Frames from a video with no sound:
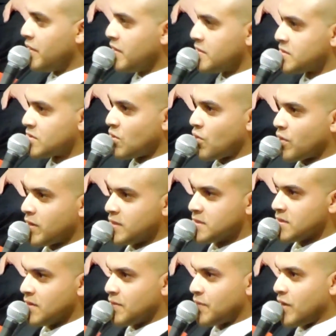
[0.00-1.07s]
the
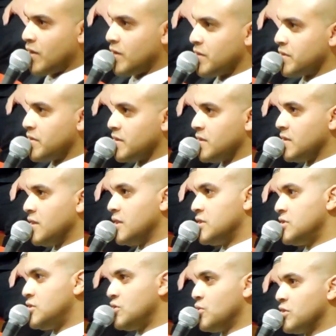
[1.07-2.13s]
stories of all the
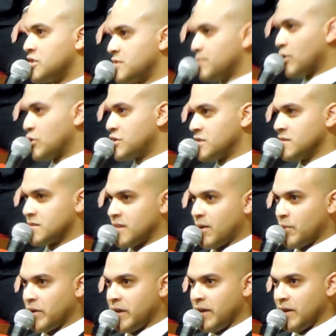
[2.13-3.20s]
Jewish merchants
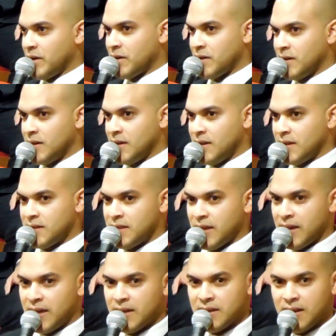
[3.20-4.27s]
that were here,
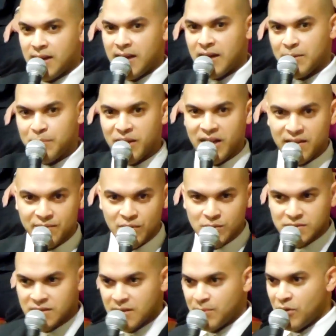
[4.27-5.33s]
that a lot of black
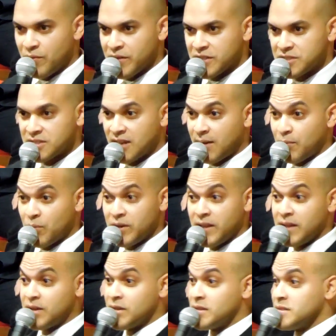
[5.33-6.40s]
folks would come over and shop when
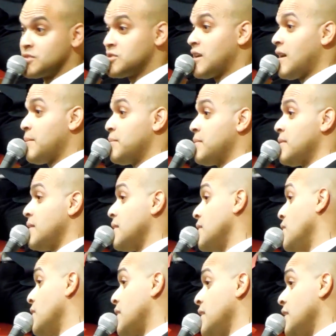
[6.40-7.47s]
they couldn't shop
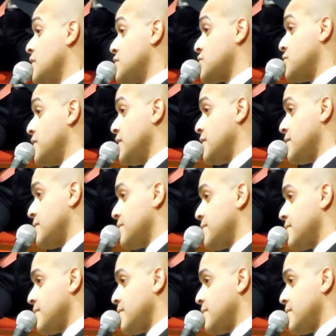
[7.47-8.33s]
on Canal Street.